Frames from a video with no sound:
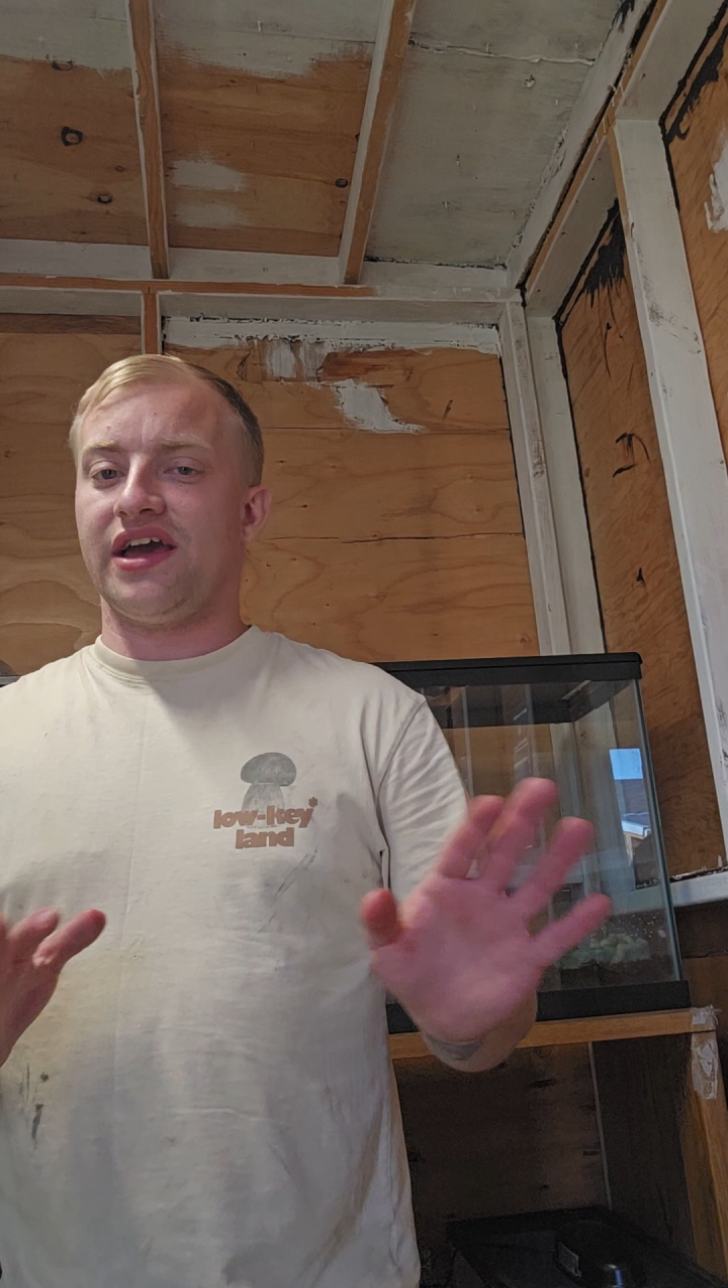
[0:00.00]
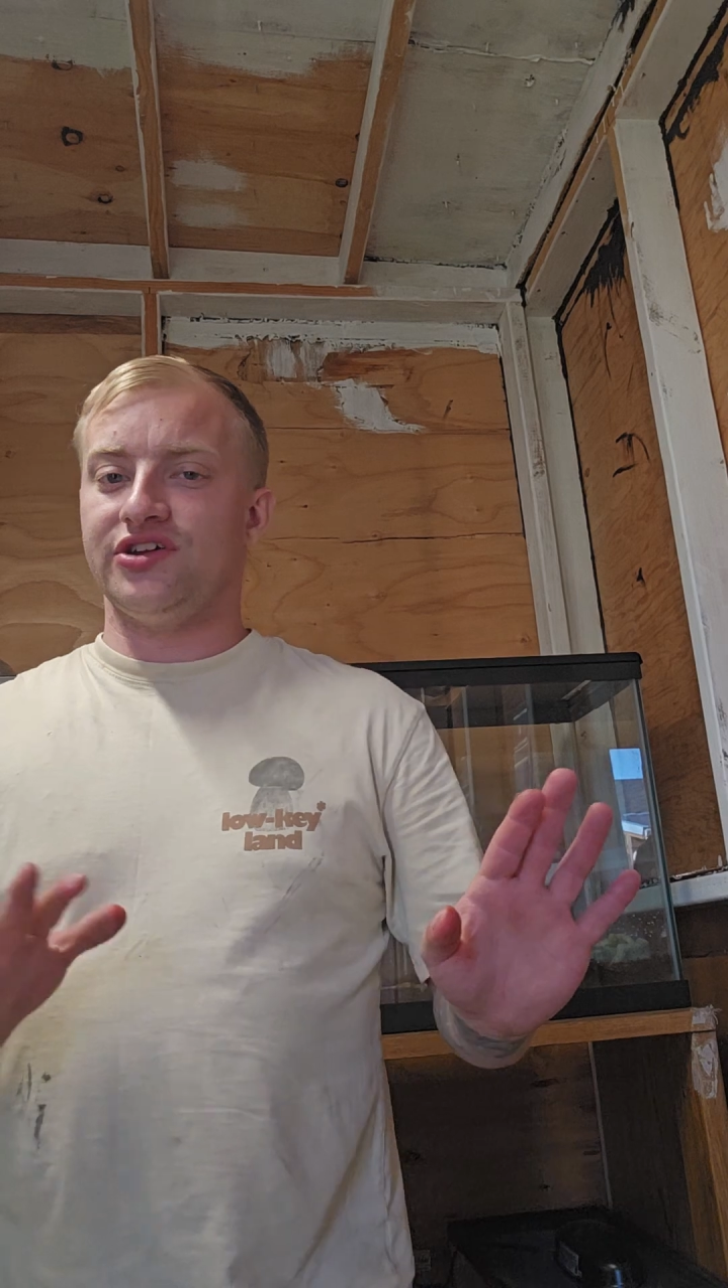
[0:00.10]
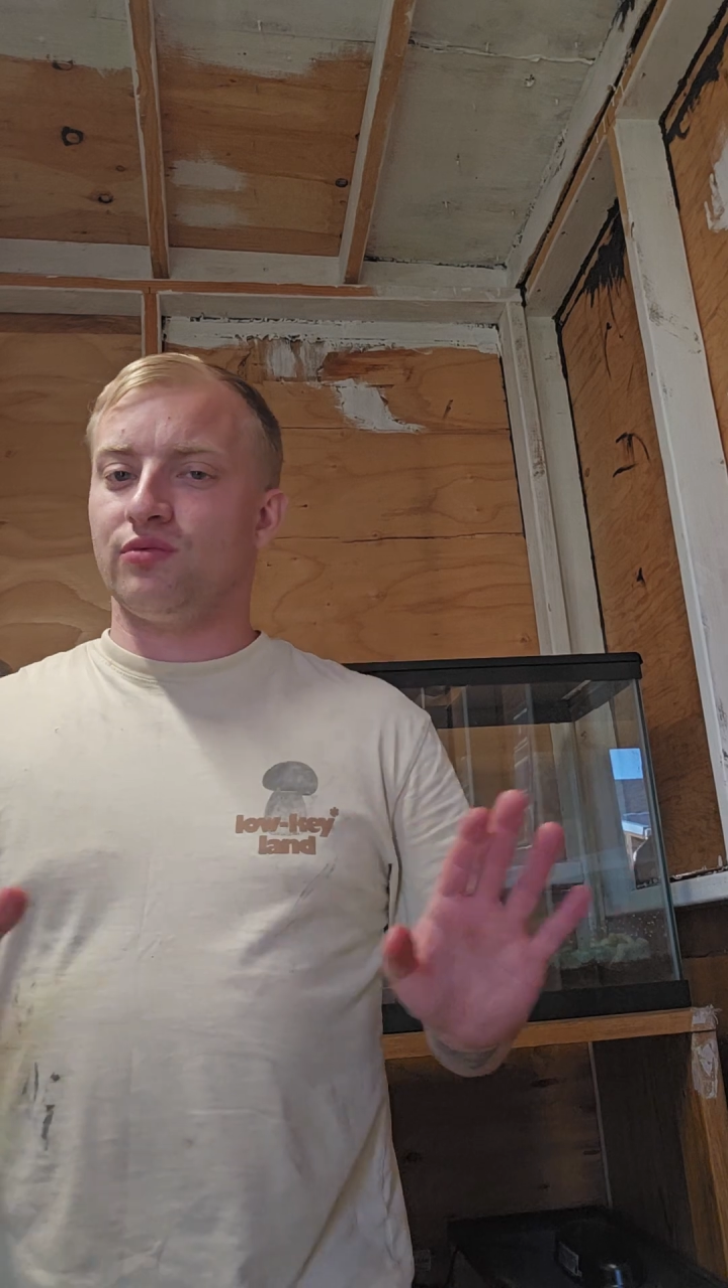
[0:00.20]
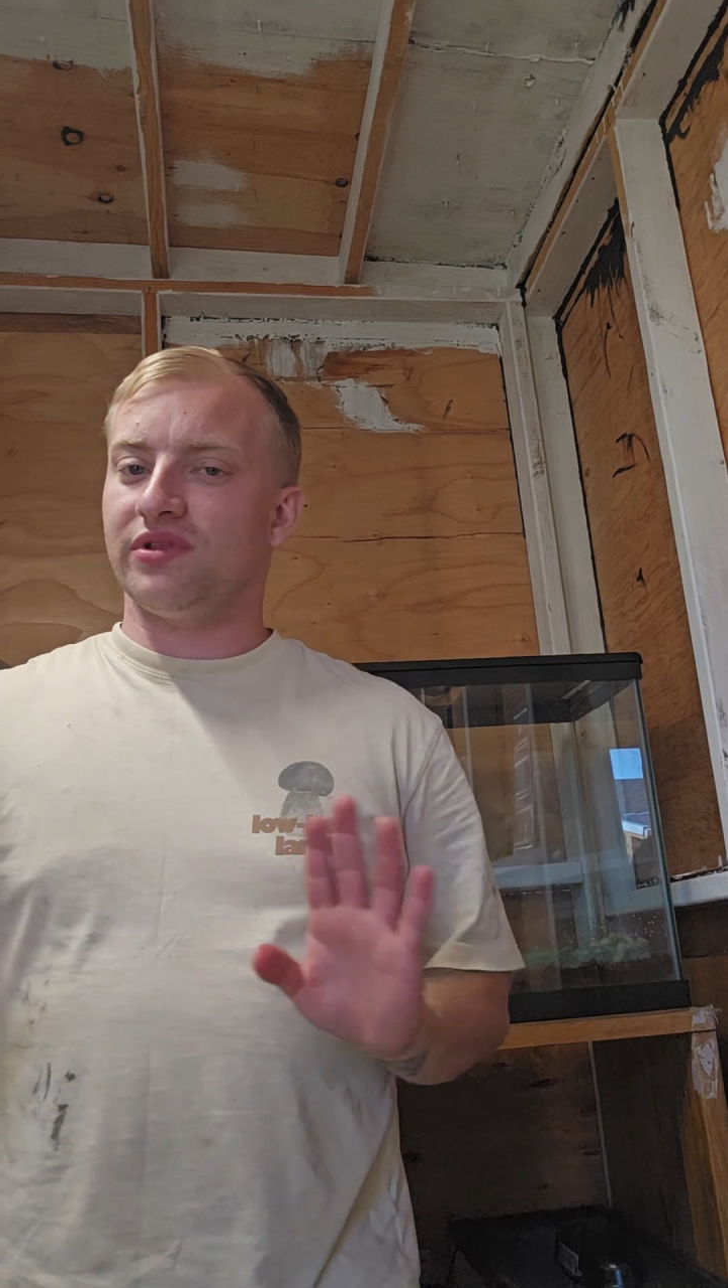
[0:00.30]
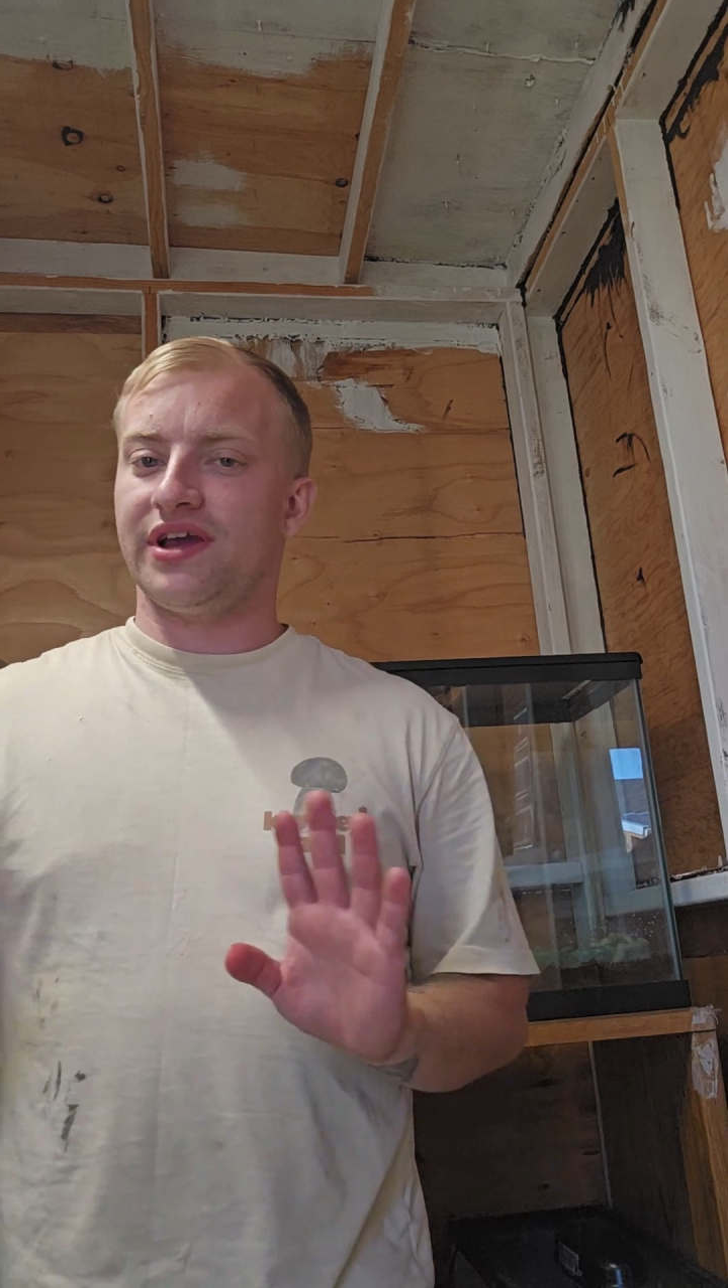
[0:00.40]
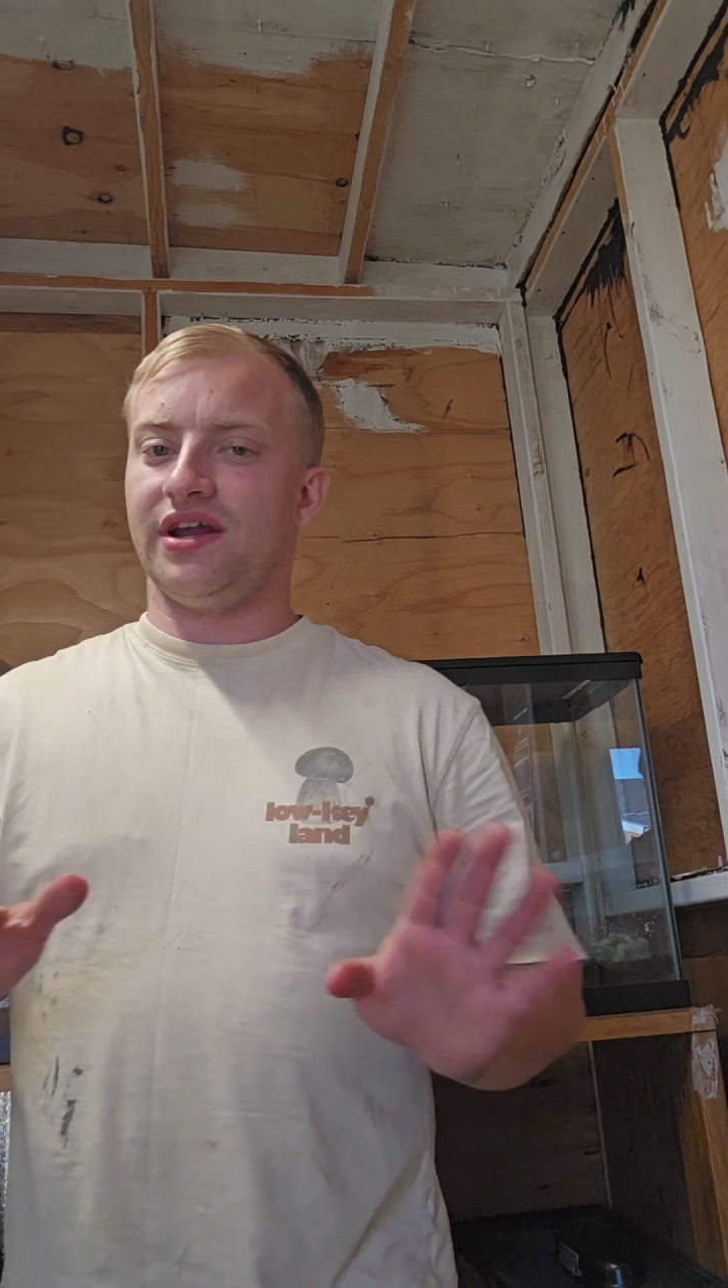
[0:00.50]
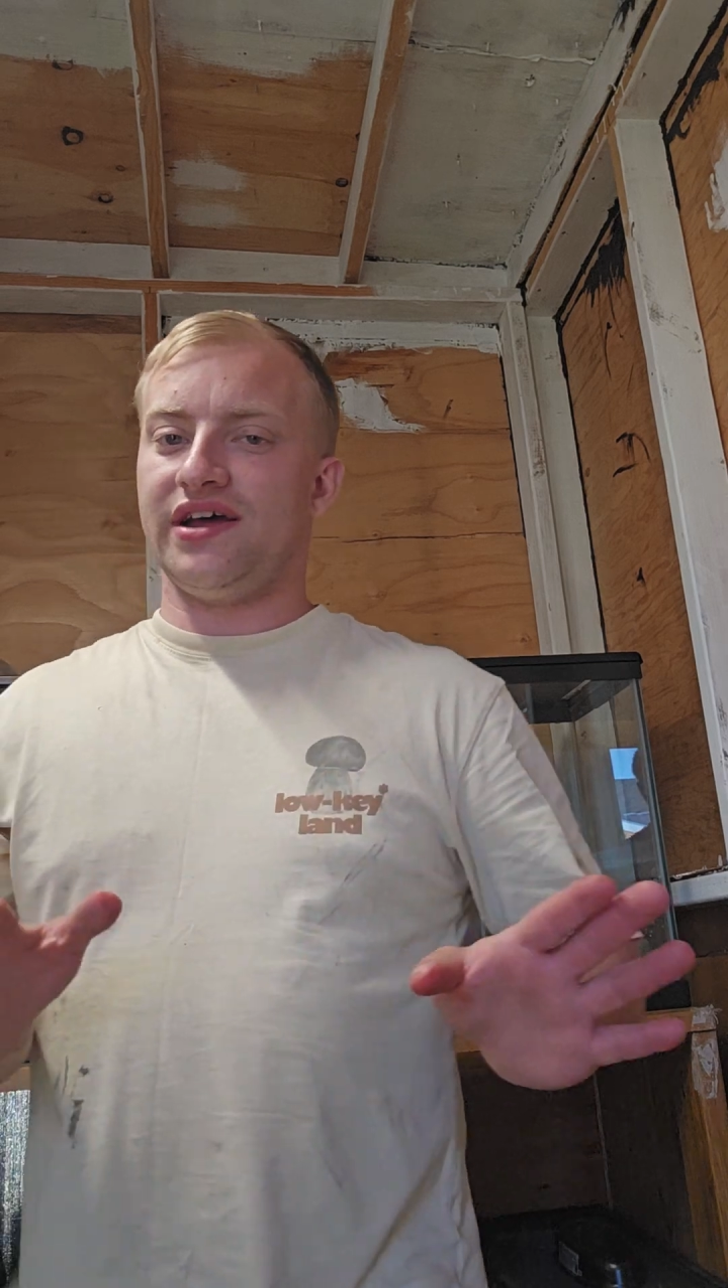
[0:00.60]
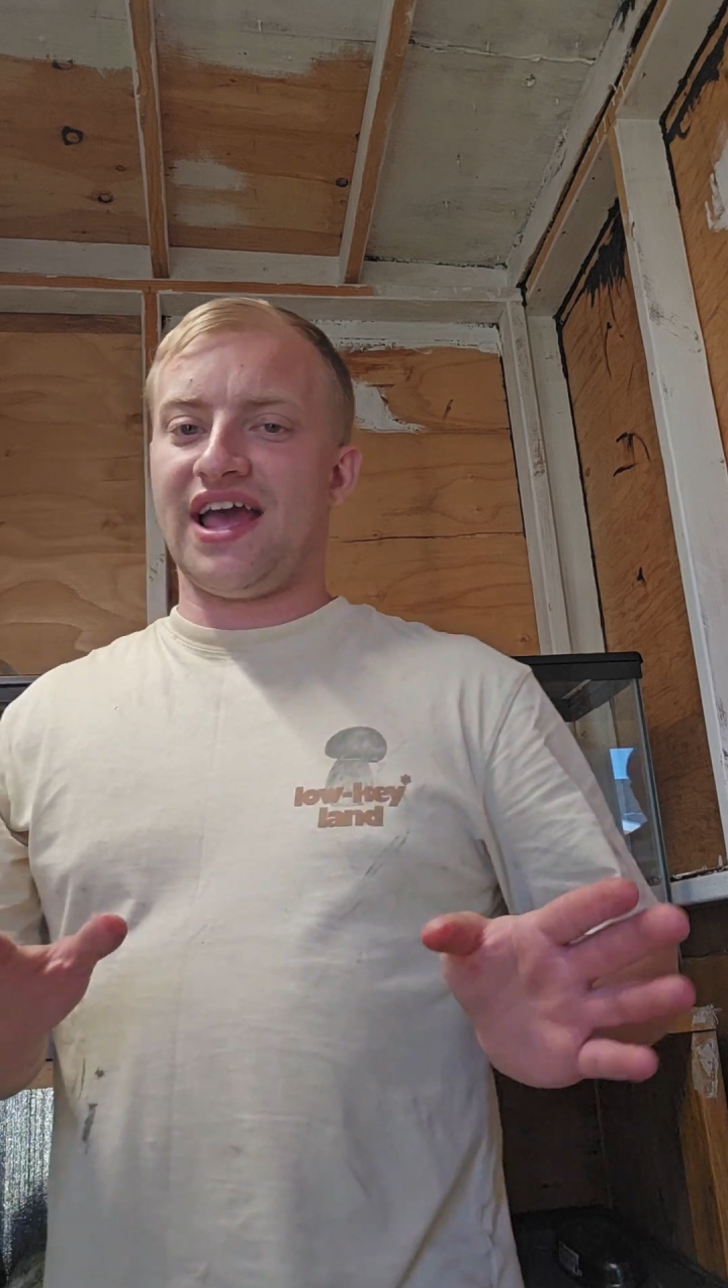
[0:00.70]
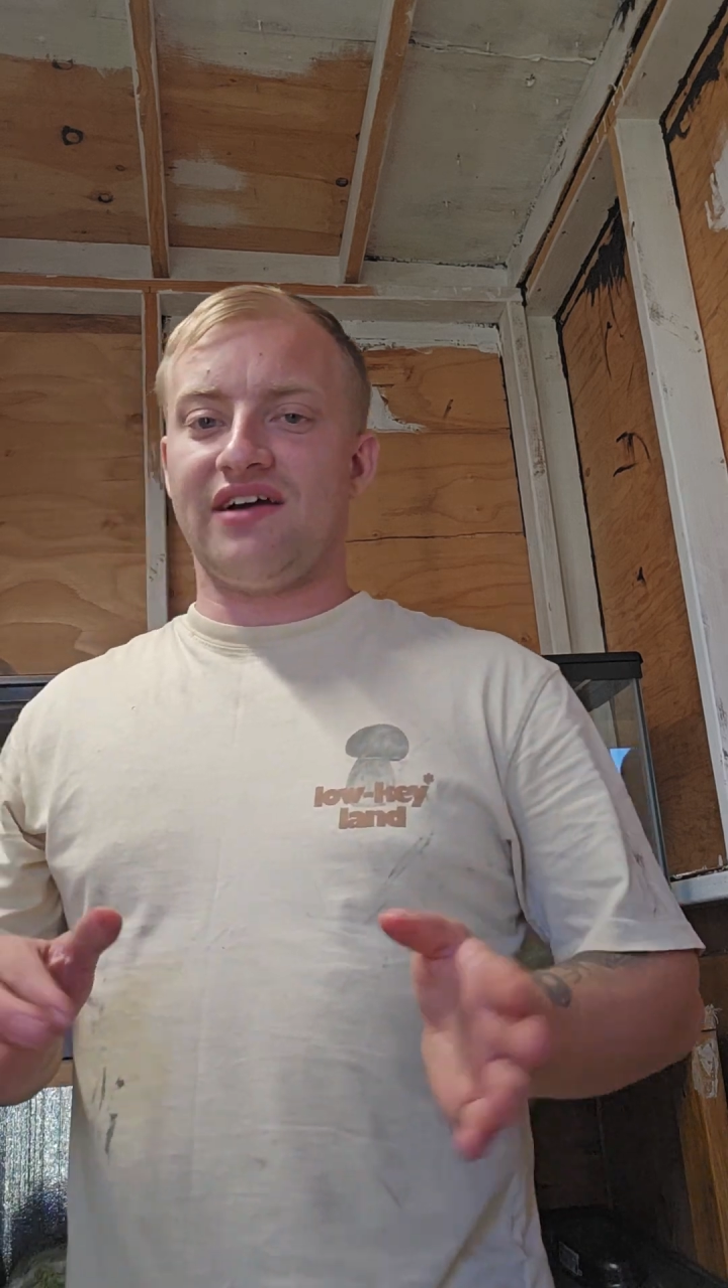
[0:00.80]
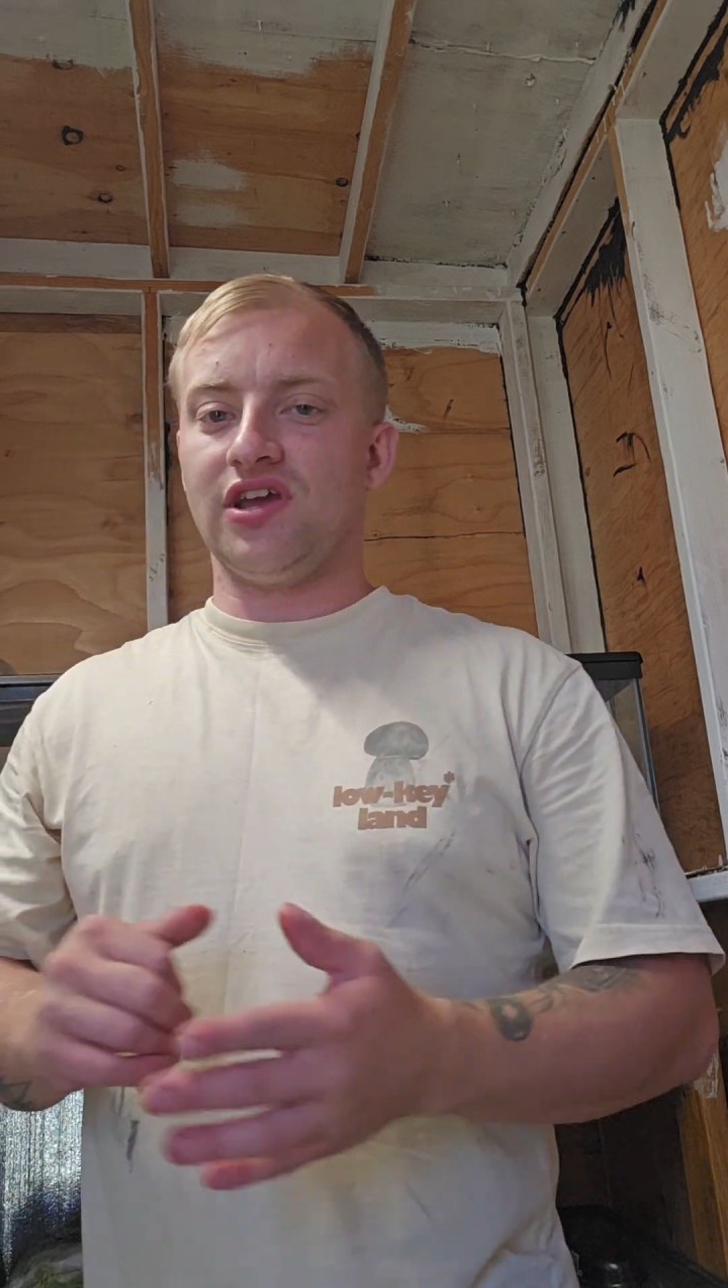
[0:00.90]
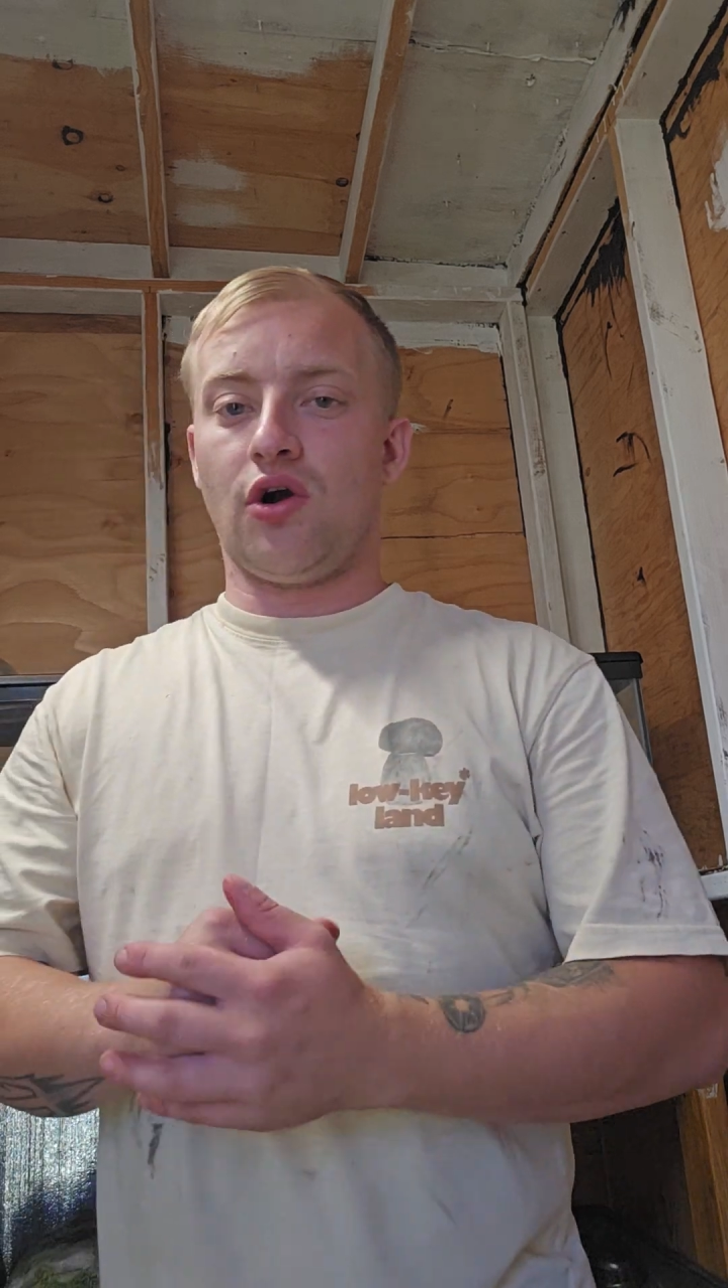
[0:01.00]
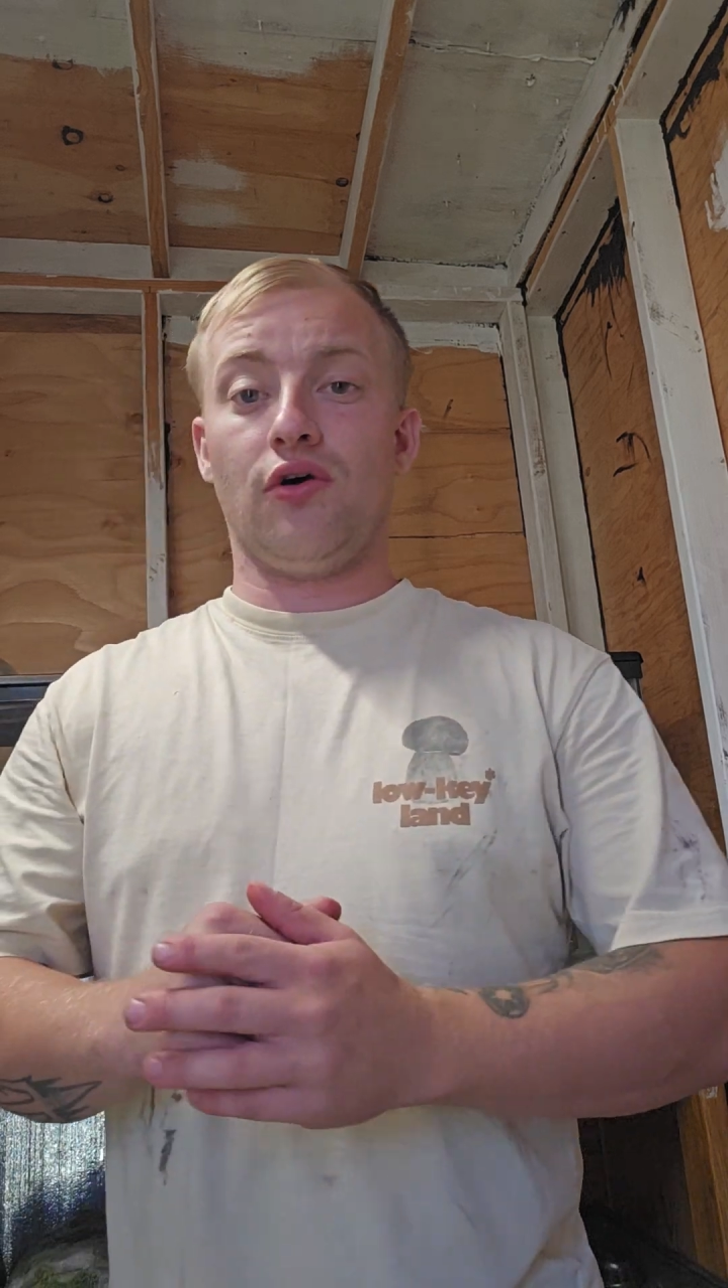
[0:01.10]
I don't plan on having